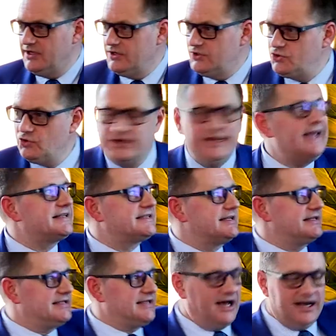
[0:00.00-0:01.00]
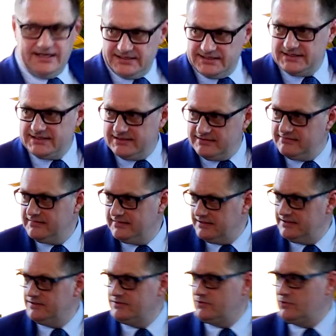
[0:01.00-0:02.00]
do the exercise
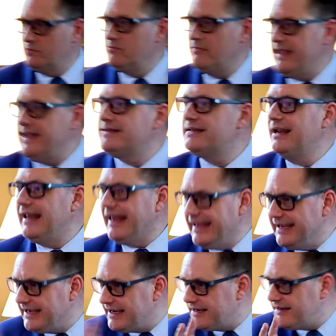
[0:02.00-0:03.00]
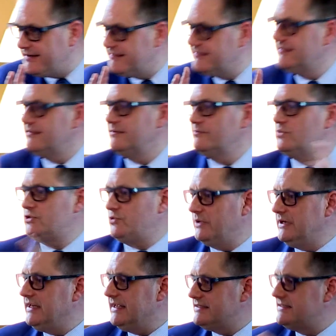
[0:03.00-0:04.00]
to make the link
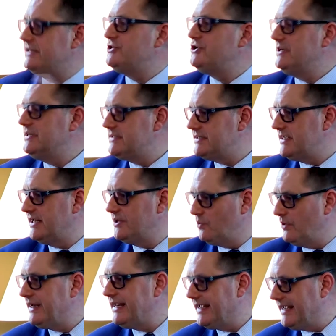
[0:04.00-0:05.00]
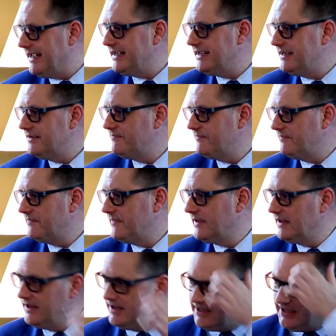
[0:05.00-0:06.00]
between the SDGs and the wedding cake.
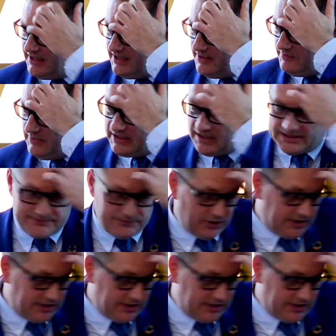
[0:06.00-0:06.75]
Because, for